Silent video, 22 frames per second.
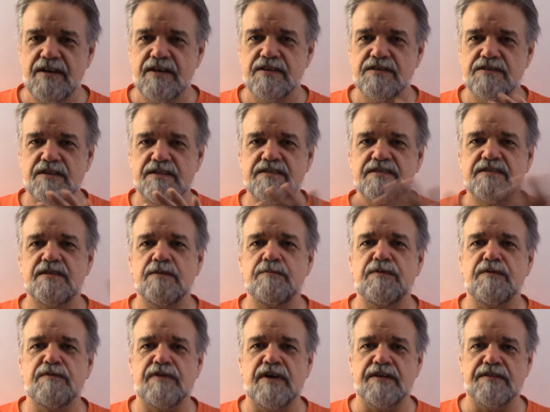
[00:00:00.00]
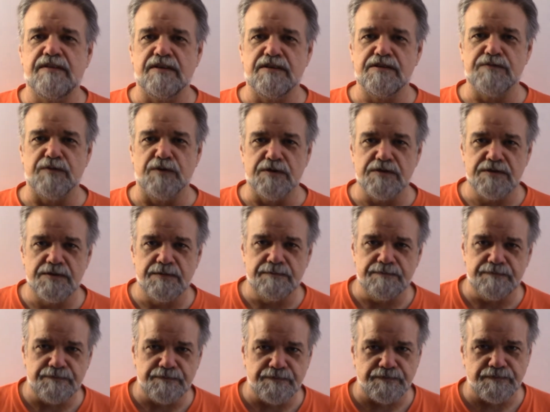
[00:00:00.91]
So let's simplify things first
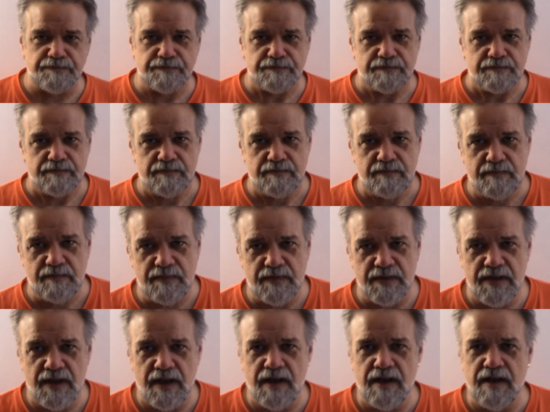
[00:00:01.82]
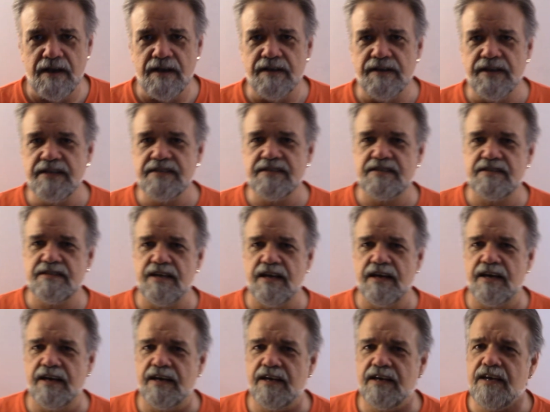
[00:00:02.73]
uh, let's
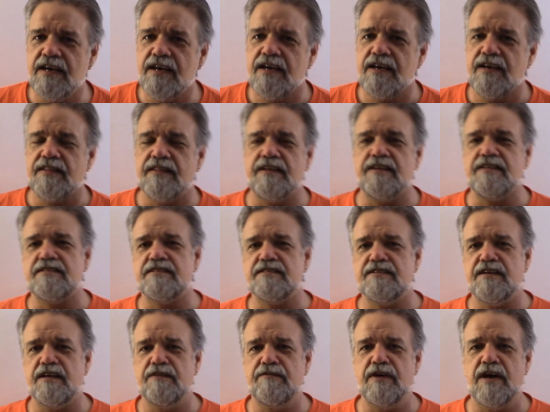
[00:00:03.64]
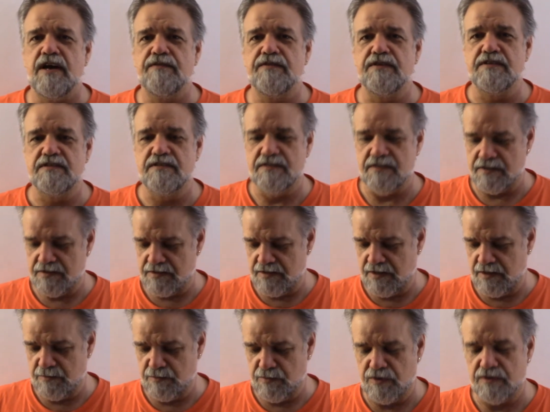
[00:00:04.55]
say that instead of having
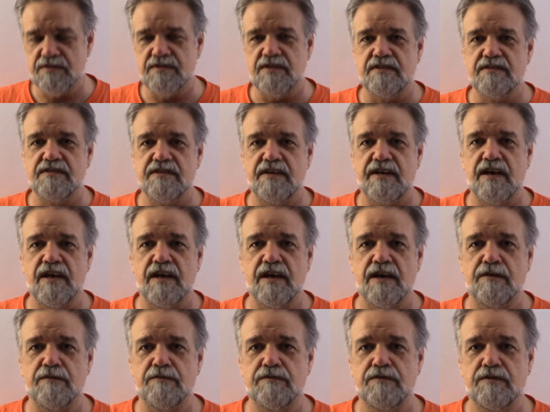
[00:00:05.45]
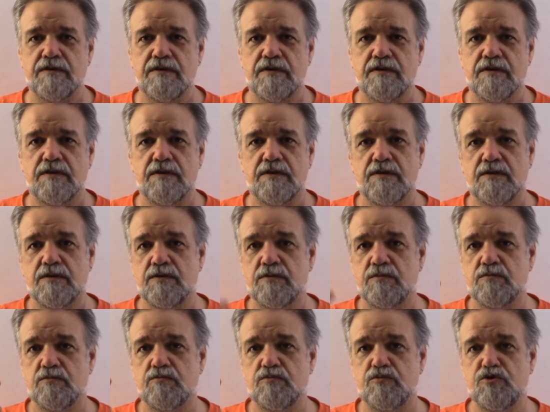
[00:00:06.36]
16 books, let's say I have
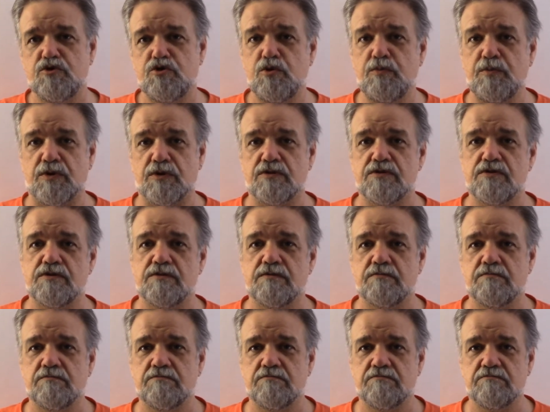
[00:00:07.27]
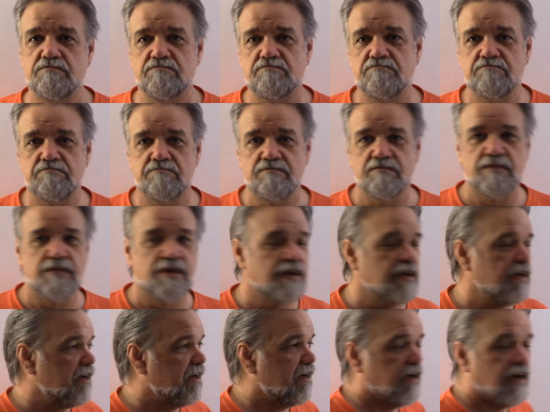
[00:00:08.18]
two books.
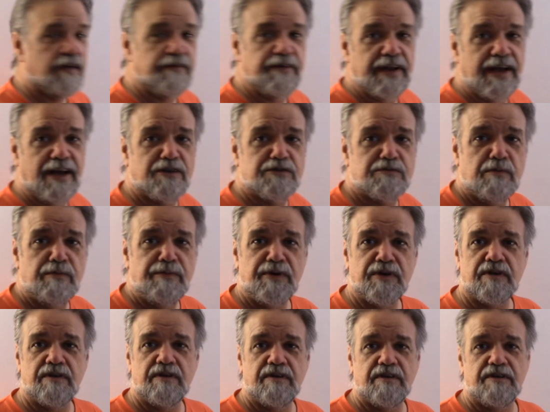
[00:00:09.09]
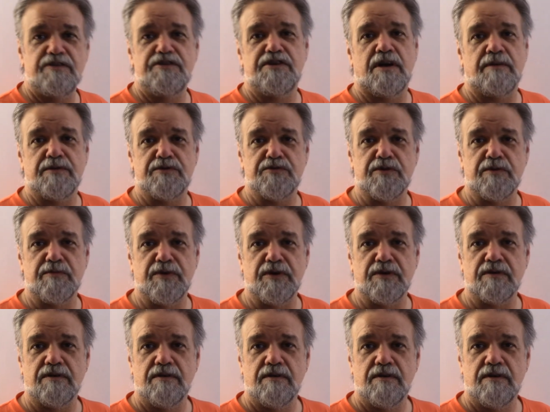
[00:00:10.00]
I have an algebra book and a geometry
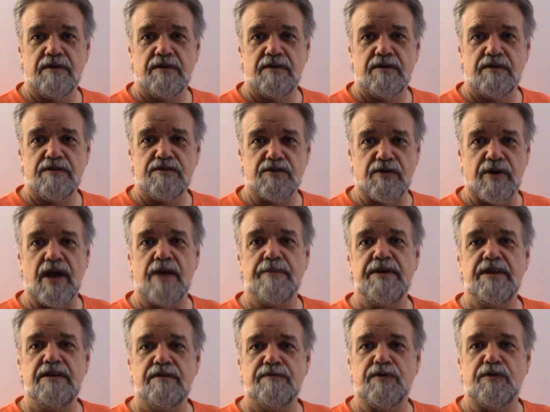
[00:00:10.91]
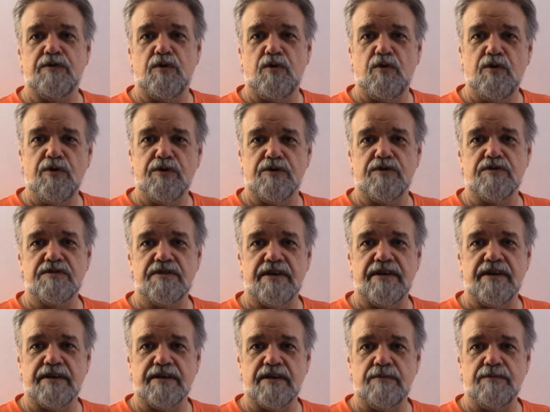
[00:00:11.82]
book. So how many different orders
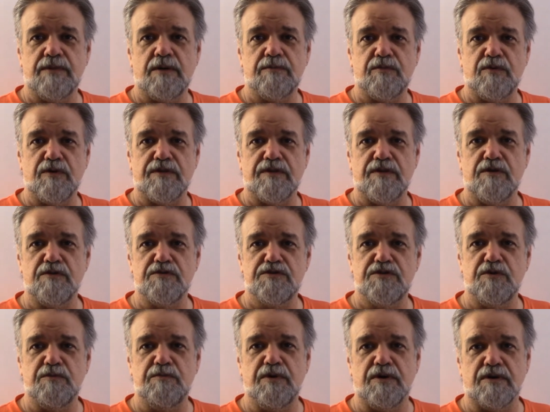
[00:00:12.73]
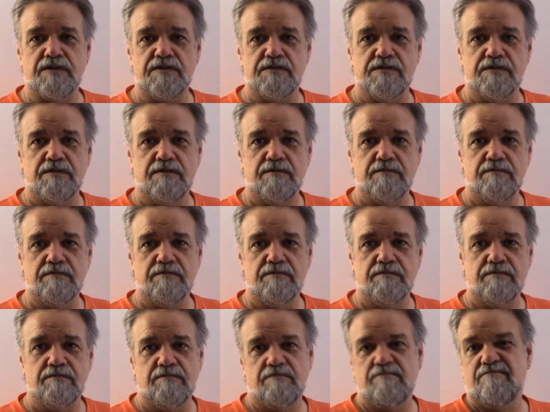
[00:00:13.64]
can I come up with those two books?
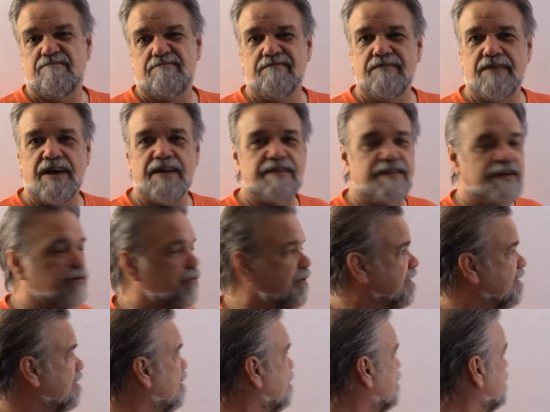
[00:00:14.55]
I think we can all